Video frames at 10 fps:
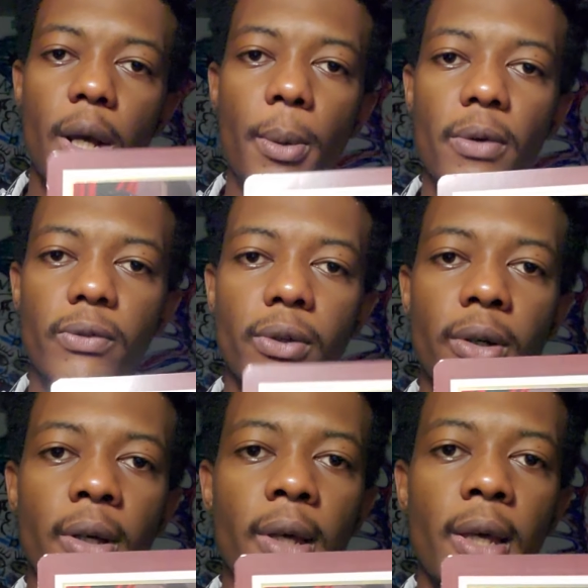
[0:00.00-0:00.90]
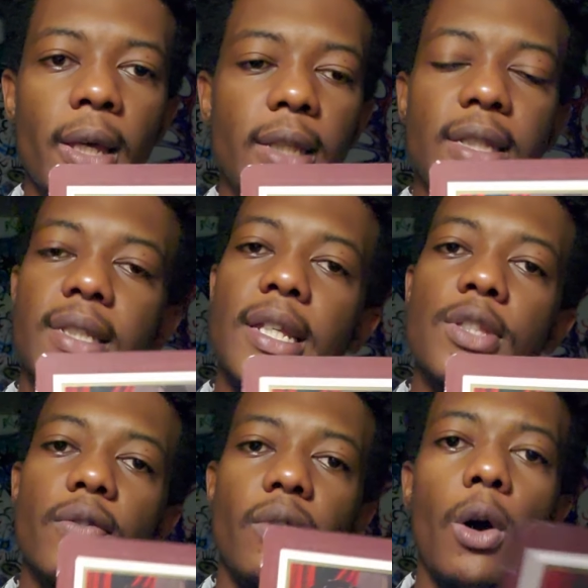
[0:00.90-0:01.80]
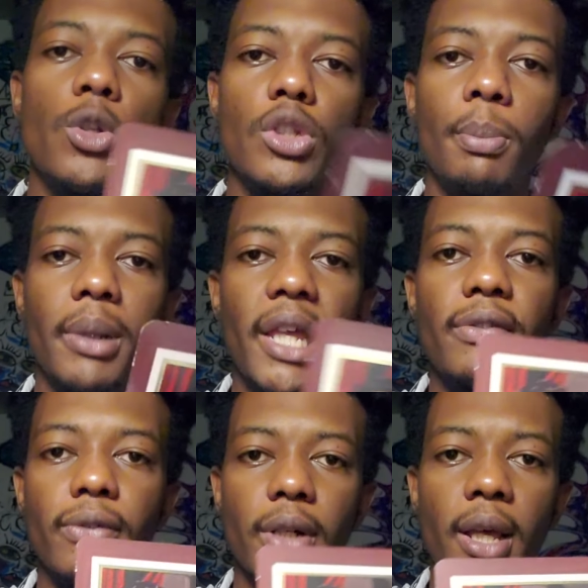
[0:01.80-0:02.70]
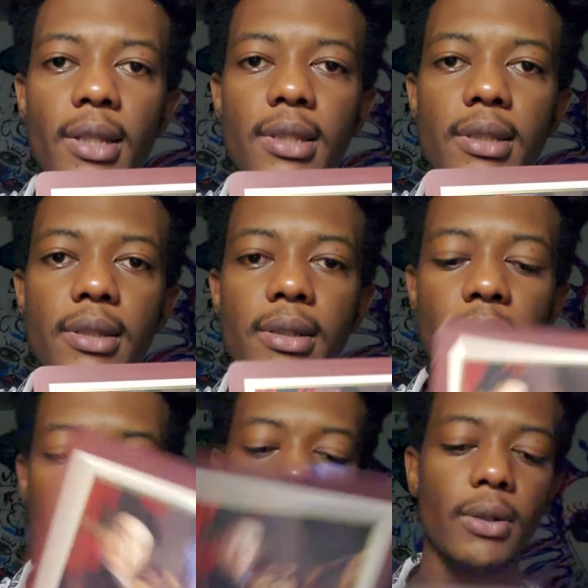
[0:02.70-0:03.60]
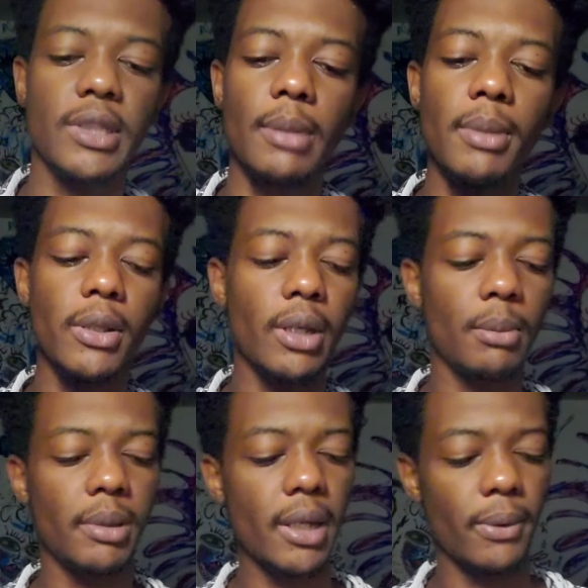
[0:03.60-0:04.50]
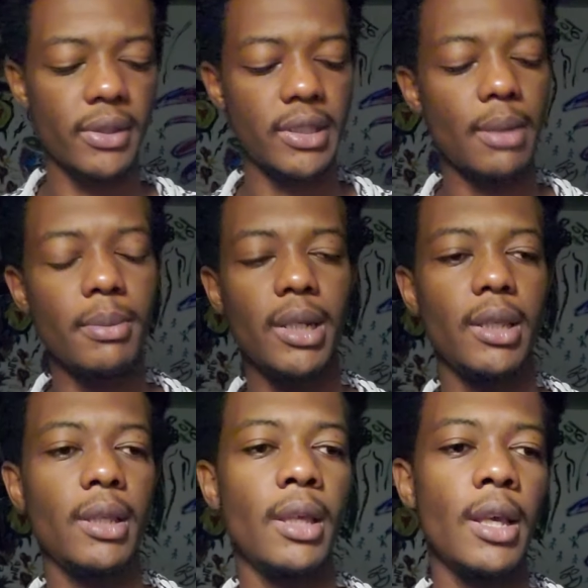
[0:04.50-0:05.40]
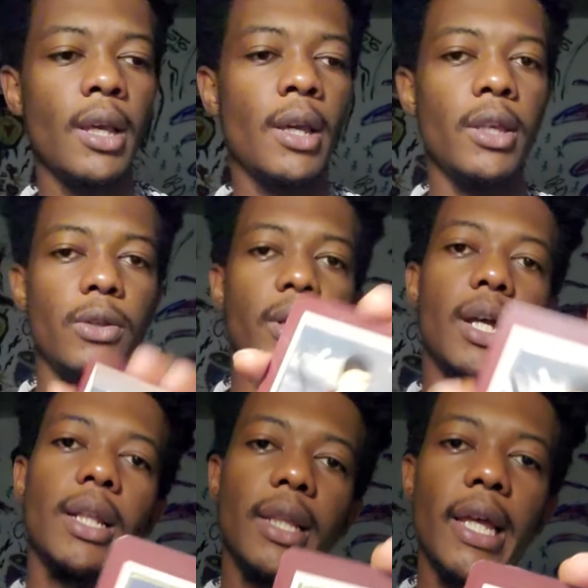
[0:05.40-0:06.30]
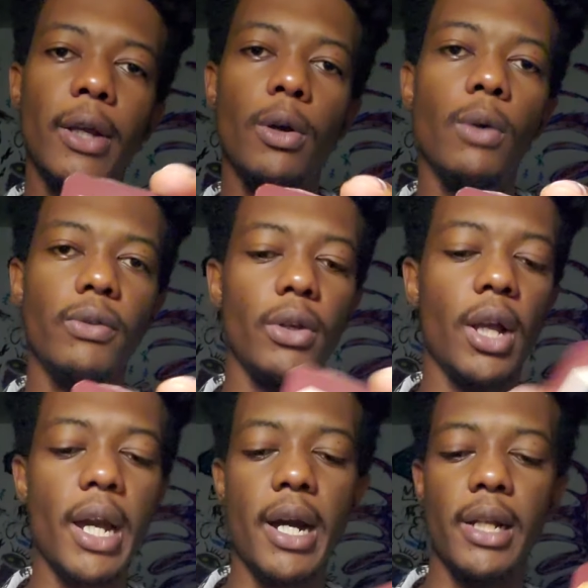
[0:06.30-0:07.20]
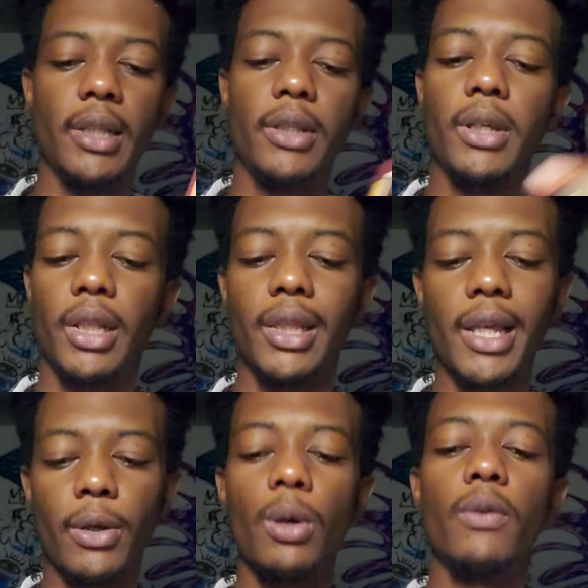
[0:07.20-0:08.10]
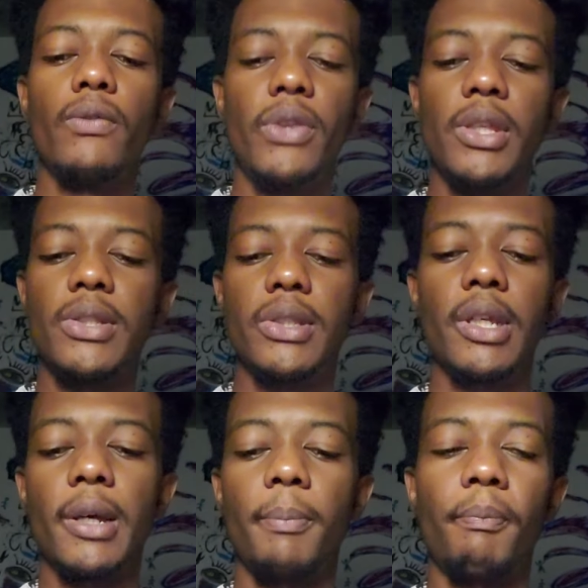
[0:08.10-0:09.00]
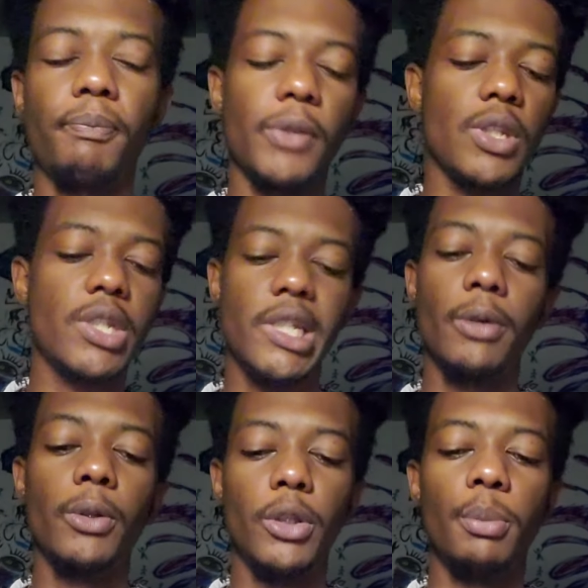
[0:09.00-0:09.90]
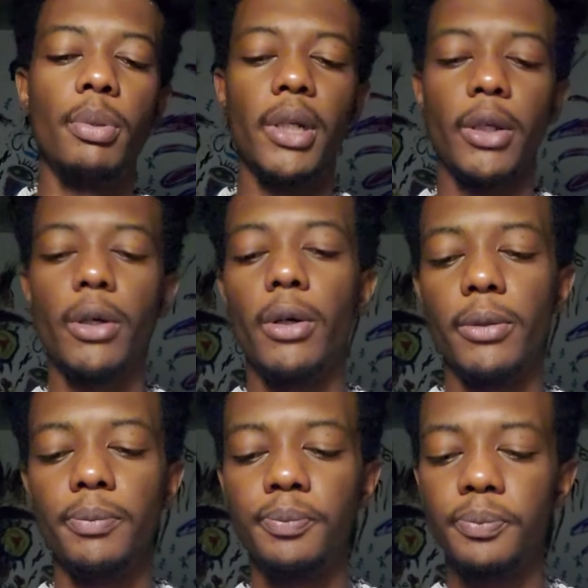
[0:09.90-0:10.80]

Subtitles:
However, it's a sense of also playfulness. Somebody you can play with, somebody you can let go of your guard, you can let go of this shield you're putting on.